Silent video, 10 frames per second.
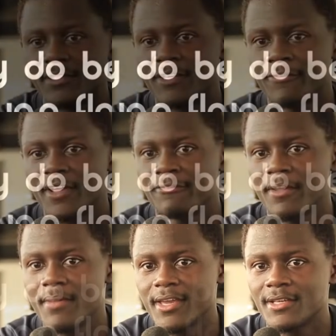If
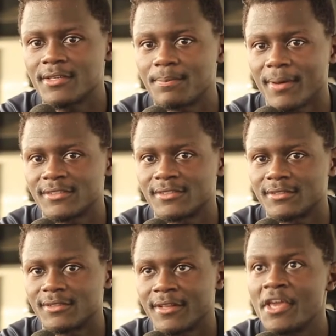I make it
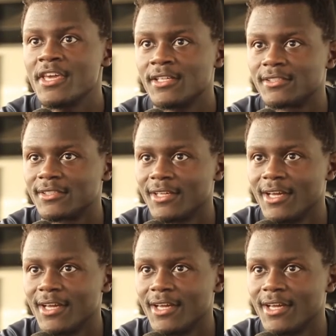past the heat,